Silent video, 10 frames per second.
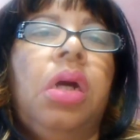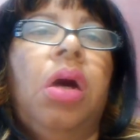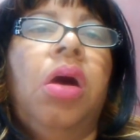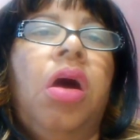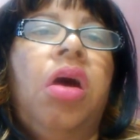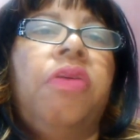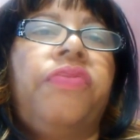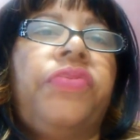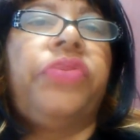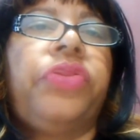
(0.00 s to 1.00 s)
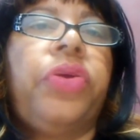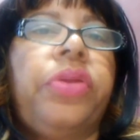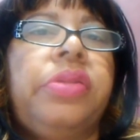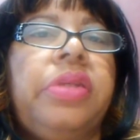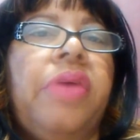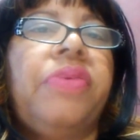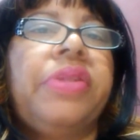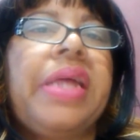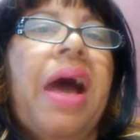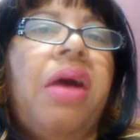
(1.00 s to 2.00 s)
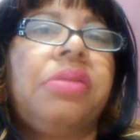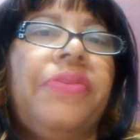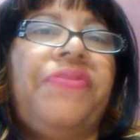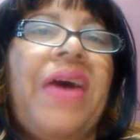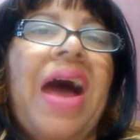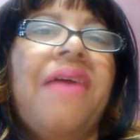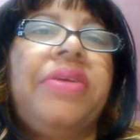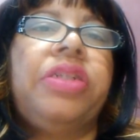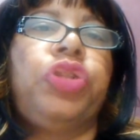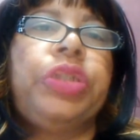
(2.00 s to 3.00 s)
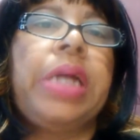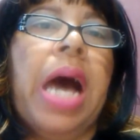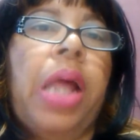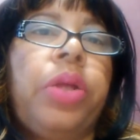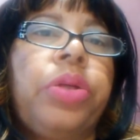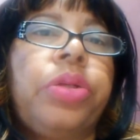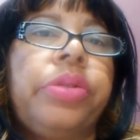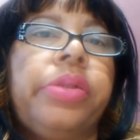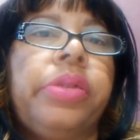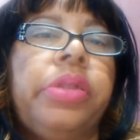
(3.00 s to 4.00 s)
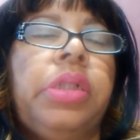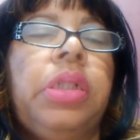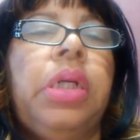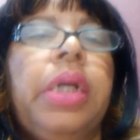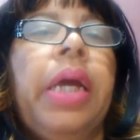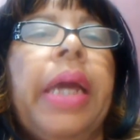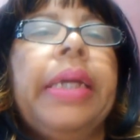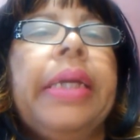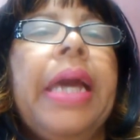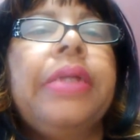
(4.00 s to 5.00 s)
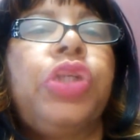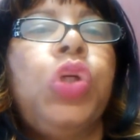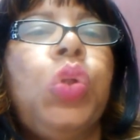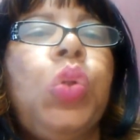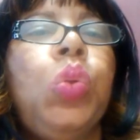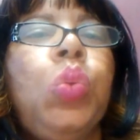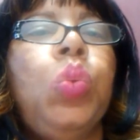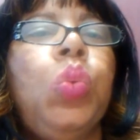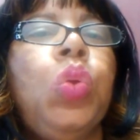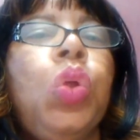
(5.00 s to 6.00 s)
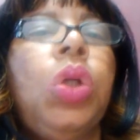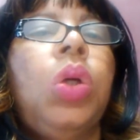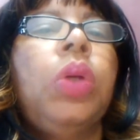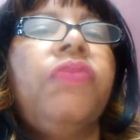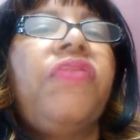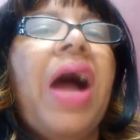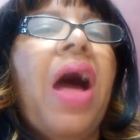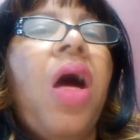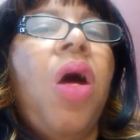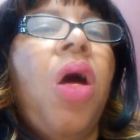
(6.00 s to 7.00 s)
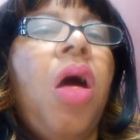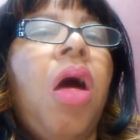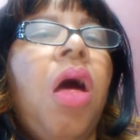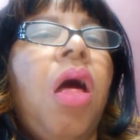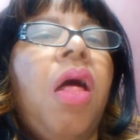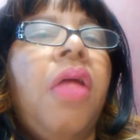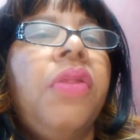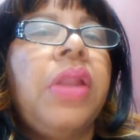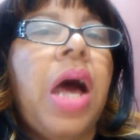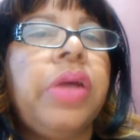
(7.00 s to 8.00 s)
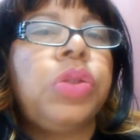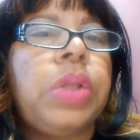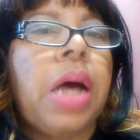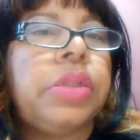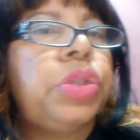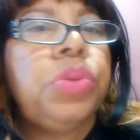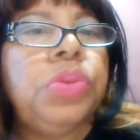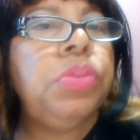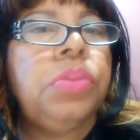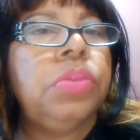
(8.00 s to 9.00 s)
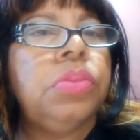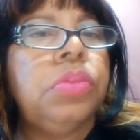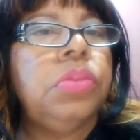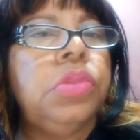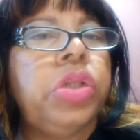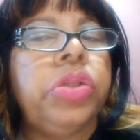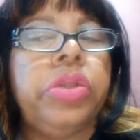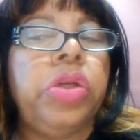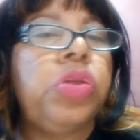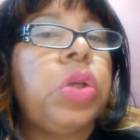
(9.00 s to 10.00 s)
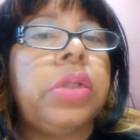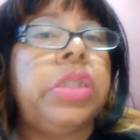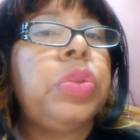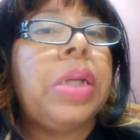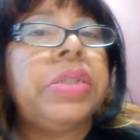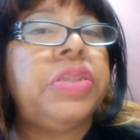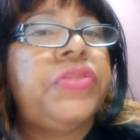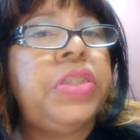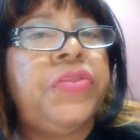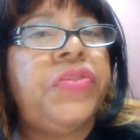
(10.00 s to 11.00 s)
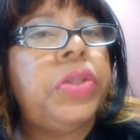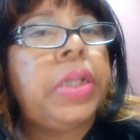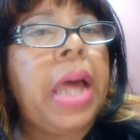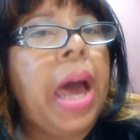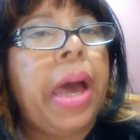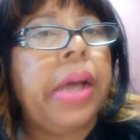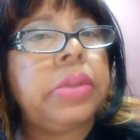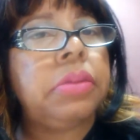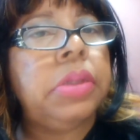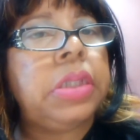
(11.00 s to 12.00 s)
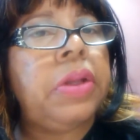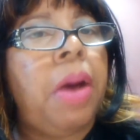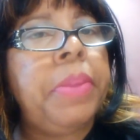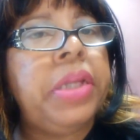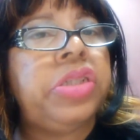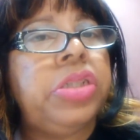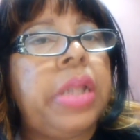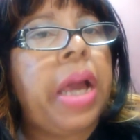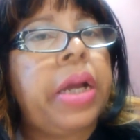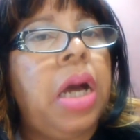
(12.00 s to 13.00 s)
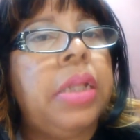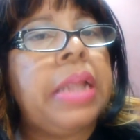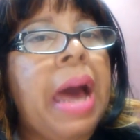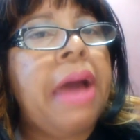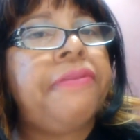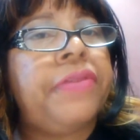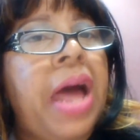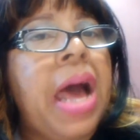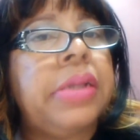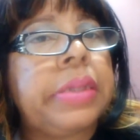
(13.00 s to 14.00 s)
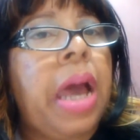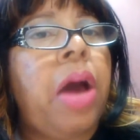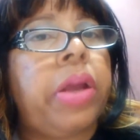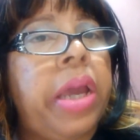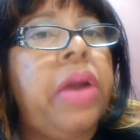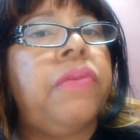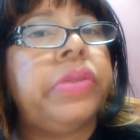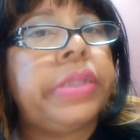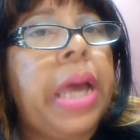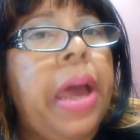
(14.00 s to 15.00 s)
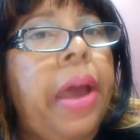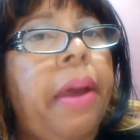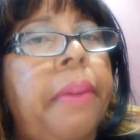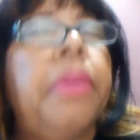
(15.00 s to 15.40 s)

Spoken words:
of $37,500. Guess who filed the lawsuit? You're going to see why she's full of lies. So, she's like a lie flies out every time.